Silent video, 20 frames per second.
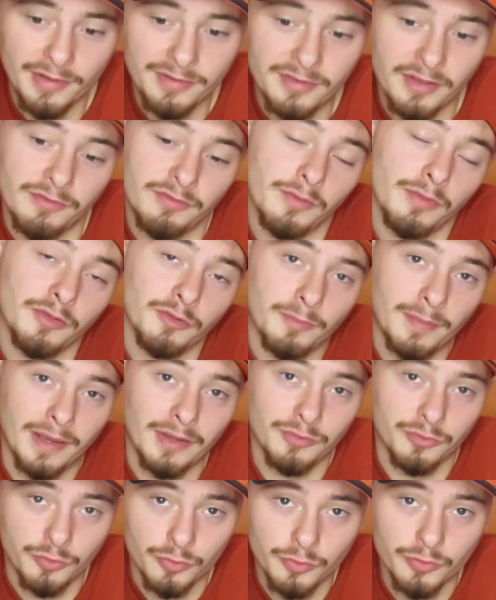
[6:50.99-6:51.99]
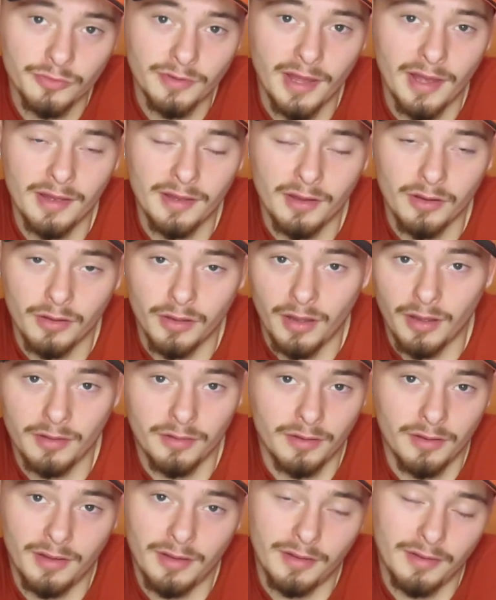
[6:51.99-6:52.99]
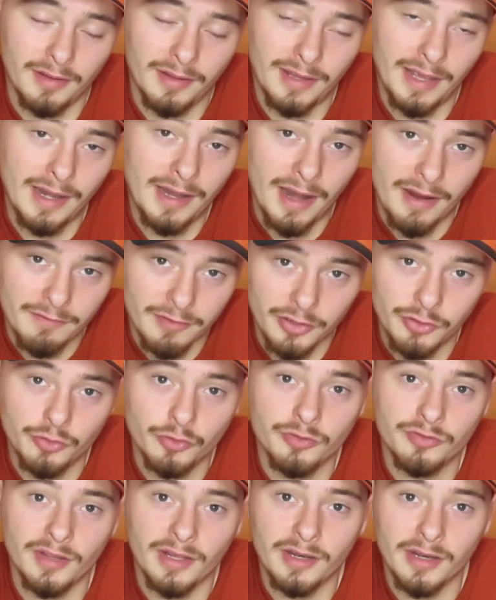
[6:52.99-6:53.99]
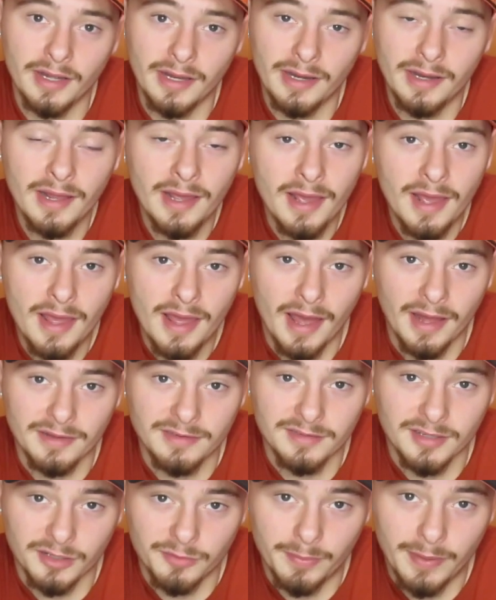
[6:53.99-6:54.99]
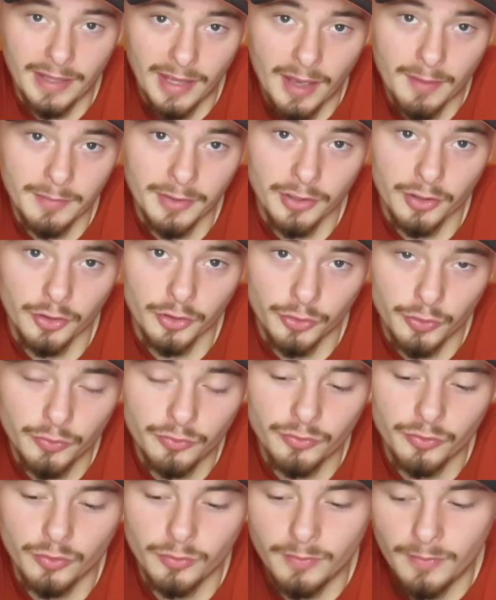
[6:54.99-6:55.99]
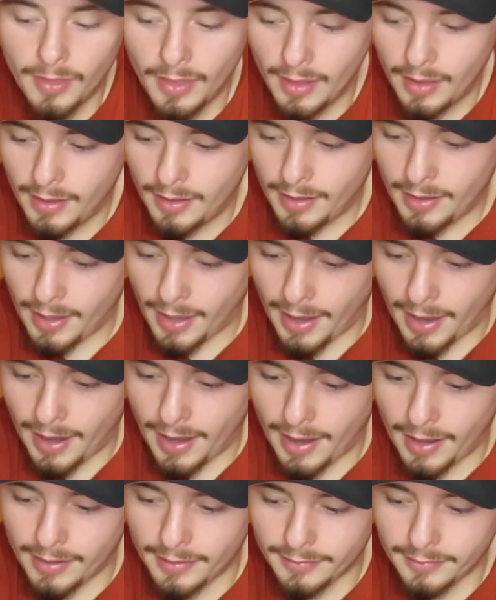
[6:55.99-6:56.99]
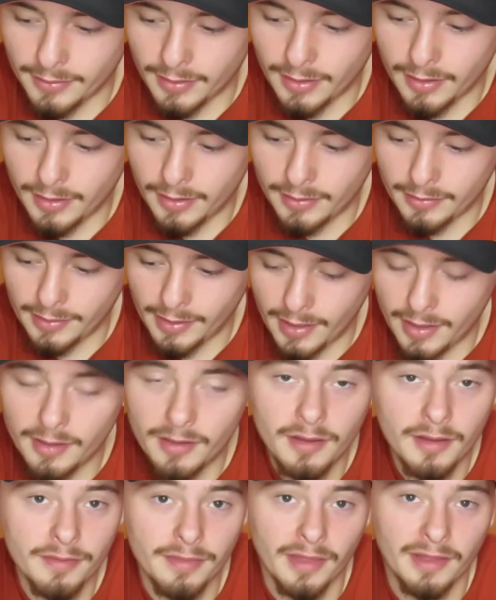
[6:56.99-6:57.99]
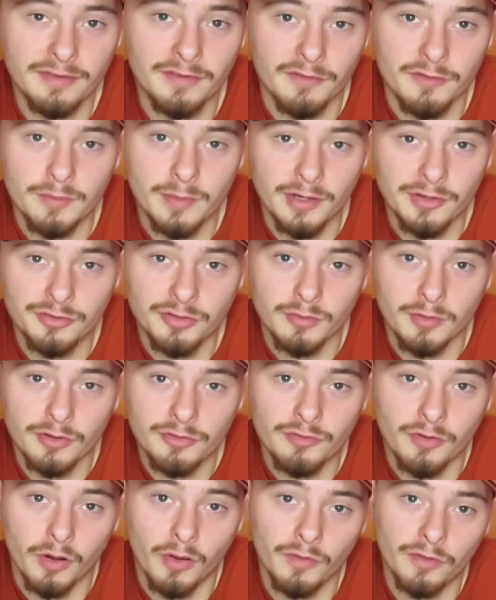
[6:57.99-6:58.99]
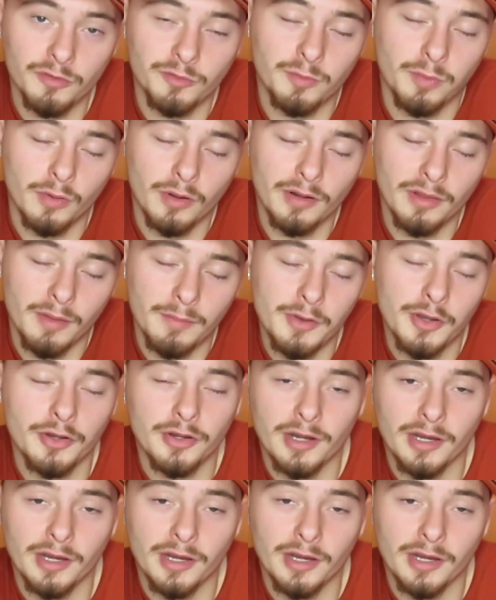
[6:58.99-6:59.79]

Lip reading: All that stuff from this past Tuesday, again, every Tuesday night at 6 p.m. here on YouTube. And thanks everybody so much for all the support.